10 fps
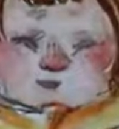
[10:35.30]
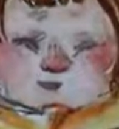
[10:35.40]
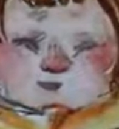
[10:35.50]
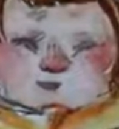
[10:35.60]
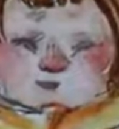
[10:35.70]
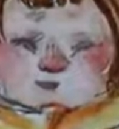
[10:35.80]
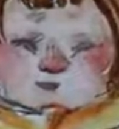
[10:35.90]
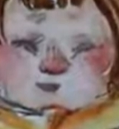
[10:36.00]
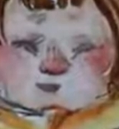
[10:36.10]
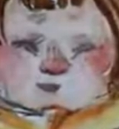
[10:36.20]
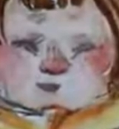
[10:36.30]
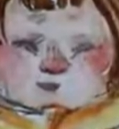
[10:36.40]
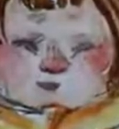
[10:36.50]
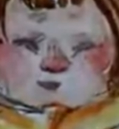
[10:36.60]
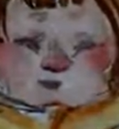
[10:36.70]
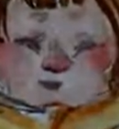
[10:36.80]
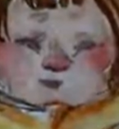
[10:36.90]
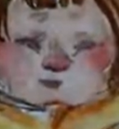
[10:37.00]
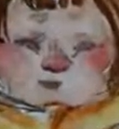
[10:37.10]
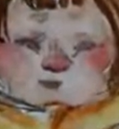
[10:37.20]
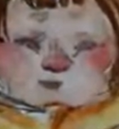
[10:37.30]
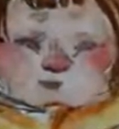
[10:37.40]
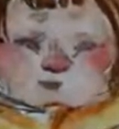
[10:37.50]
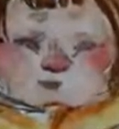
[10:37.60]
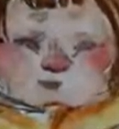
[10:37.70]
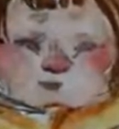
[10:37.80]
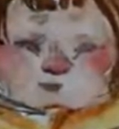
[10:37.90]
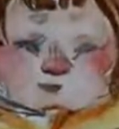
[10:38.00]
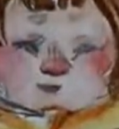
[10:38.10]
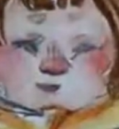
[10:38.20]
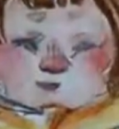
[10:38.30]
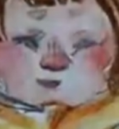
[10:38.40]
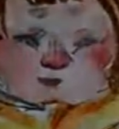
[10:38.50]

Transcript: (silence)